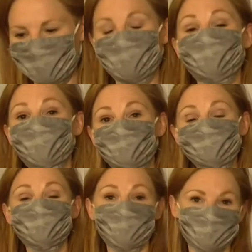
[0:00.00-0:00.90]
and I
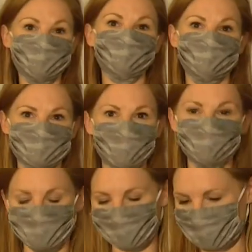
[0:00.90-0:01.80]
will never
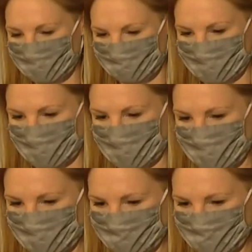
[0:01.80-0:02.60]
stop fighting for you.